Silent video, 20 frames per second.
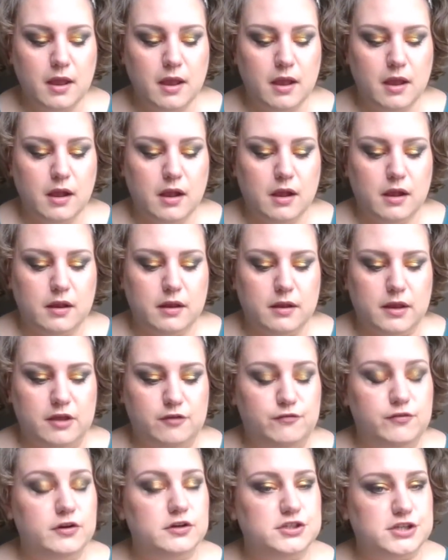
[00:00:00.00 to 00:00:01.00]
If you're
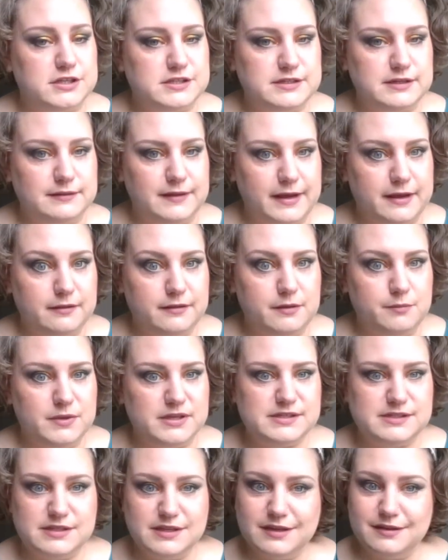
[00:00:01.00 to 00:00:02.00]
just lightly
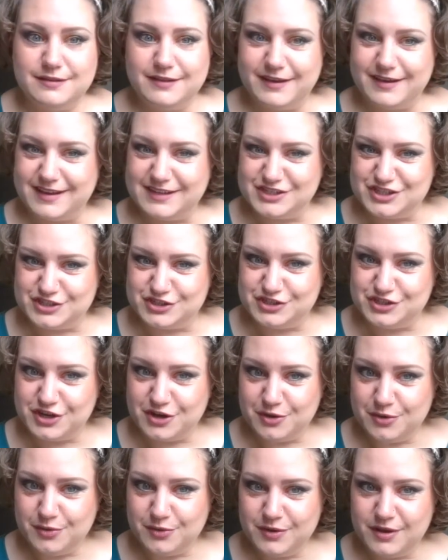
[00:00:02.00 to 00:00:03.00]
misting, like I just
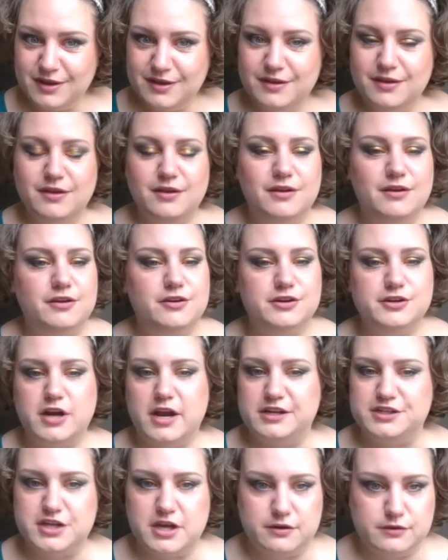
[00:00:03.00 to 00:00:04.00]
showed, your
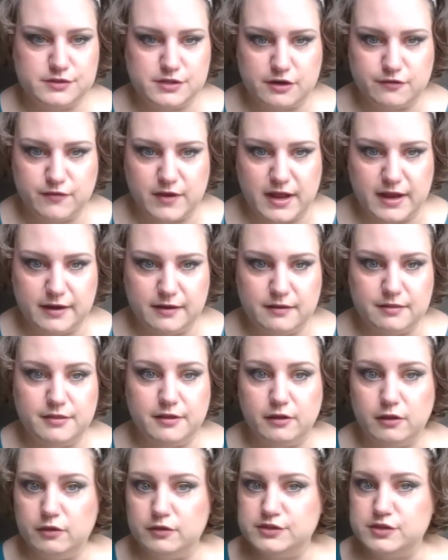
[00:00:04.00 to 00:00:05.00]
eyeshadows are fine. They'll
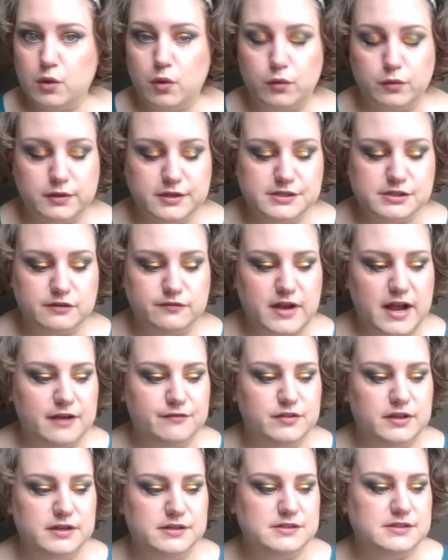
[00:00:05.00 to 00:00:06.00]
totally survive
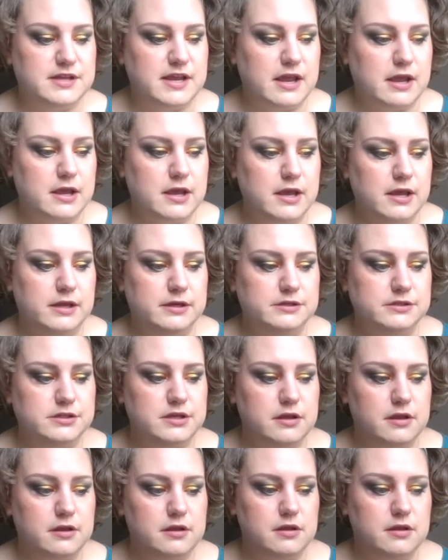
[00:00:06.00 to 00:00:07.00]
this, and
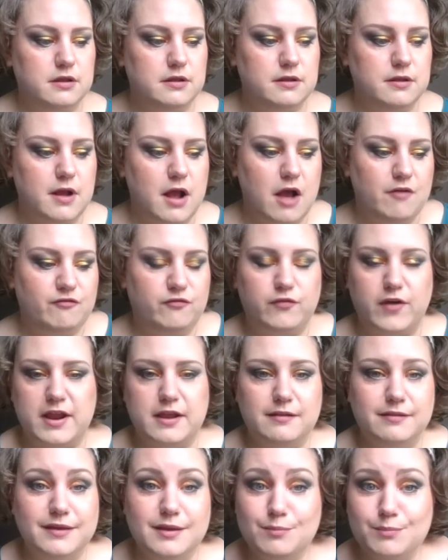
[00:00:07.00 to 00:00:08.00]
frankly,
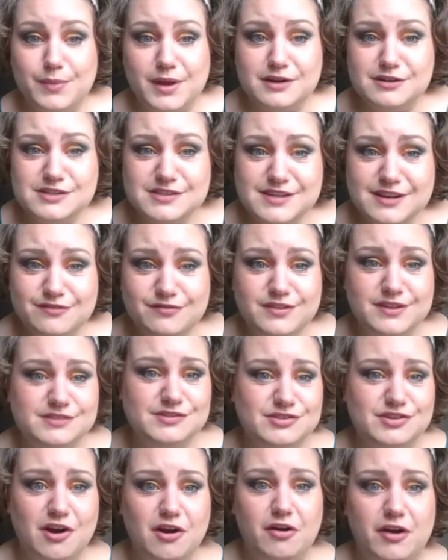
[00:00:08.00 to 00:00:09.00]
better safe than
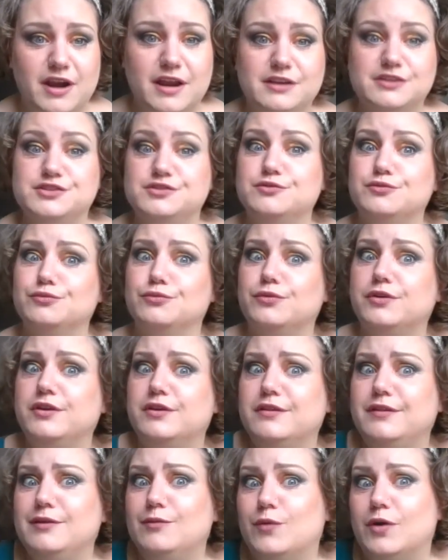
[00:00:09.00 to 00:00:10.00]
sorry. Do you really
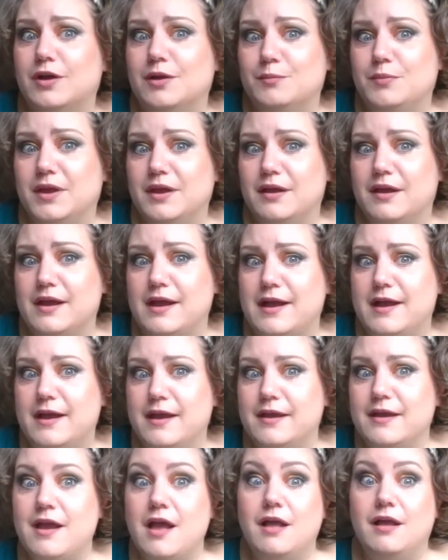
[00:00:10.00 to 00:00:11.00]
want pink eye?
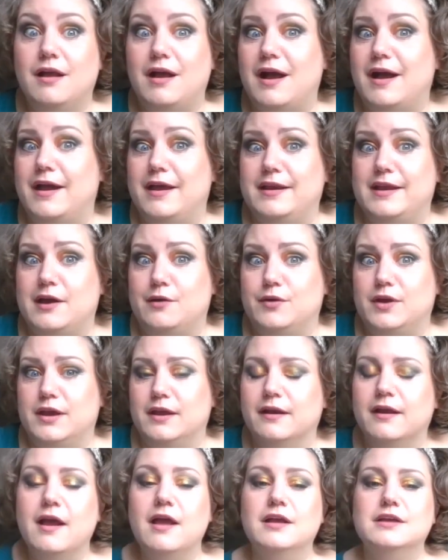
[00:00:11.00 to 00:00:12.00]
I doubt it.
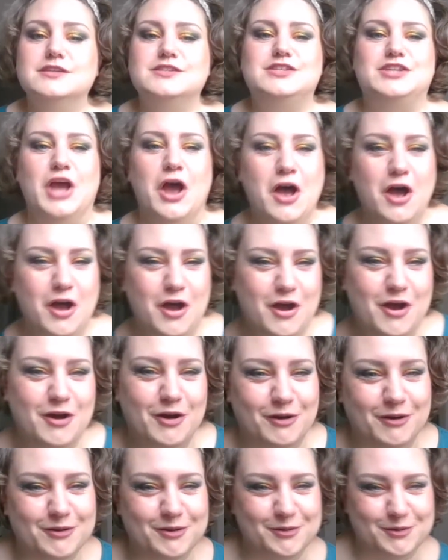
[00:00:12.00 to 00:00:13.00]

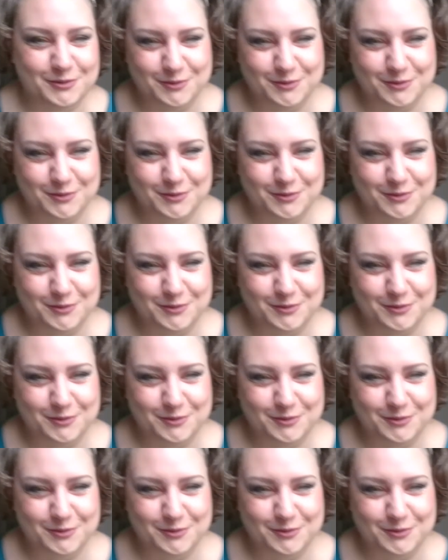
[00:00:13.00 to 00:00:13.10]
So